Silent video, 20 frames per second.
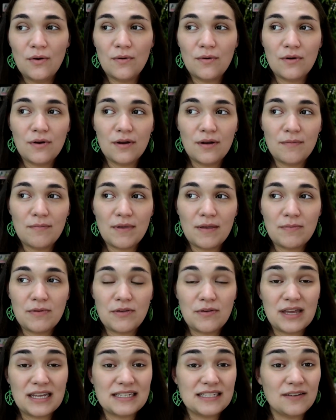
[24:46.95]
or maybe
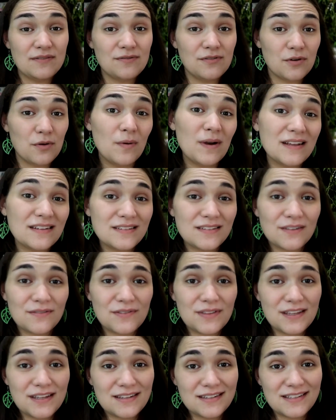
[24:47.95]
you guys have requests of
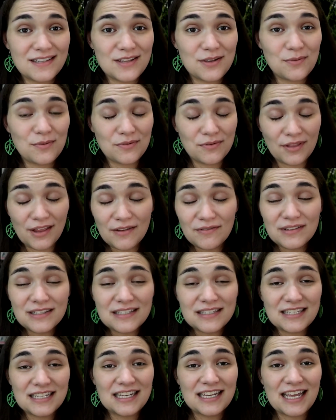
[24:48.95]
things that you would love to
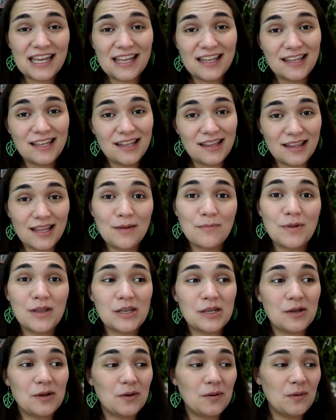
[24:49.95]
see again, let me
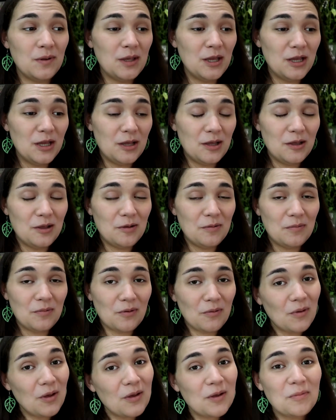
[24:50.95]
know.
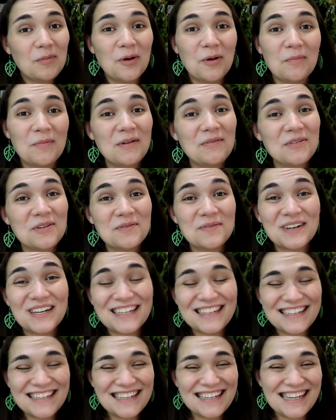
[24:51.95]
But welcome home
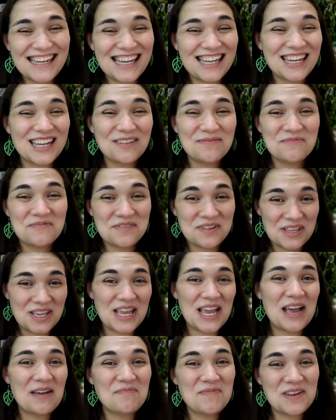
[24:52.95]
everyone and I'm really
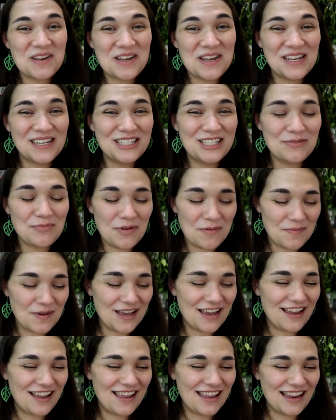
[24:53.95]
happy to be
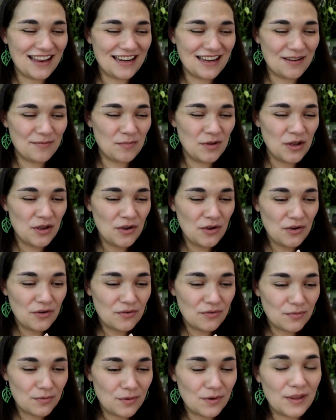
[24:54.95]
back and I'm
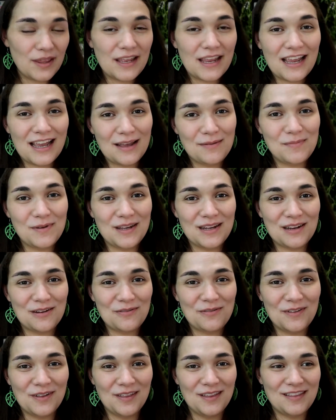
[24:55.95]
really happy to
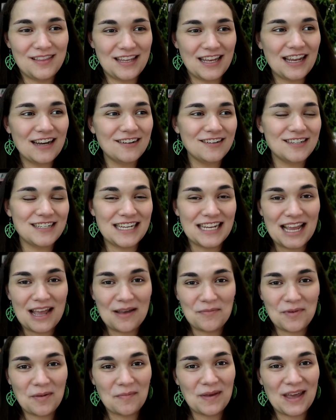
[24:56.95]
feel the energy
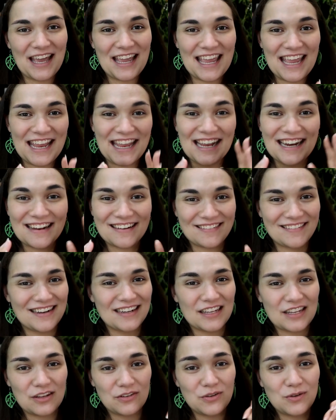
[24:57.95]
coming back and getting
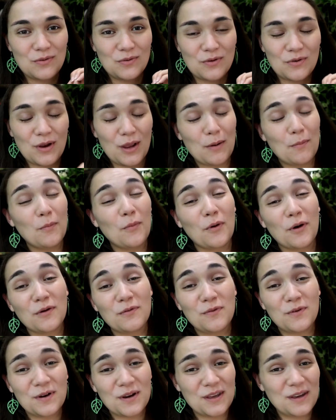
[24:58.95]
ready to create more
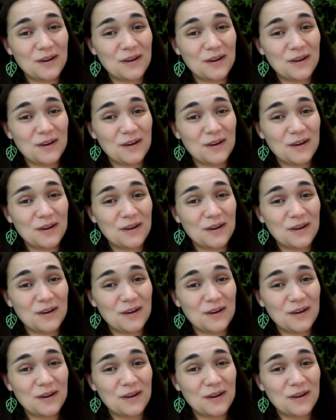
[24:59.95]
for